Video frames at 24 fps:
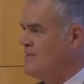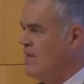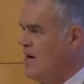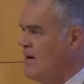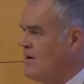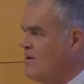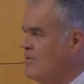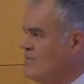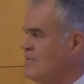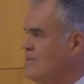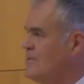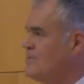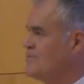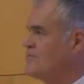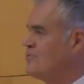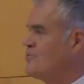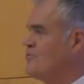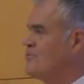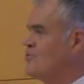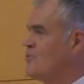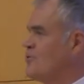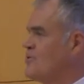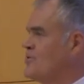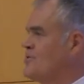No,
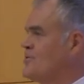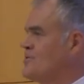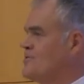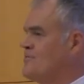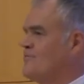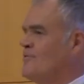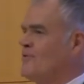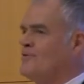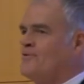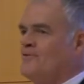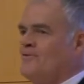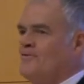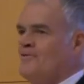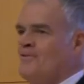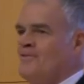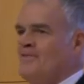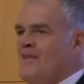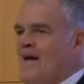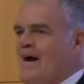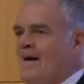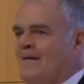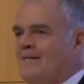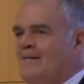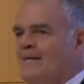true north is further
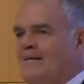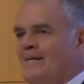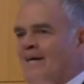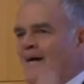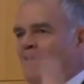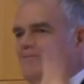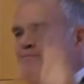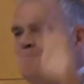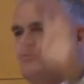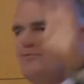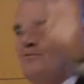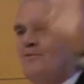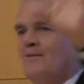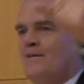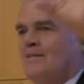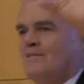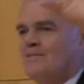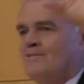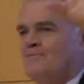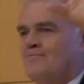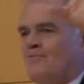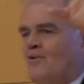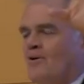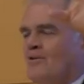than that. After you
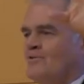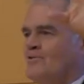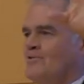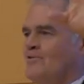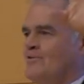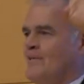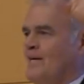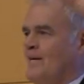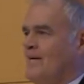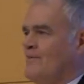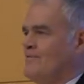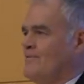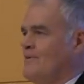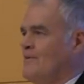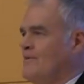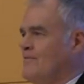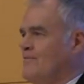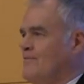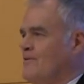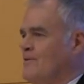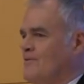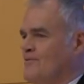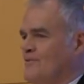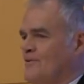think as far as you can,
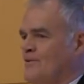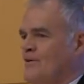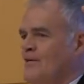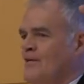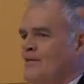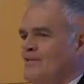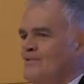think further.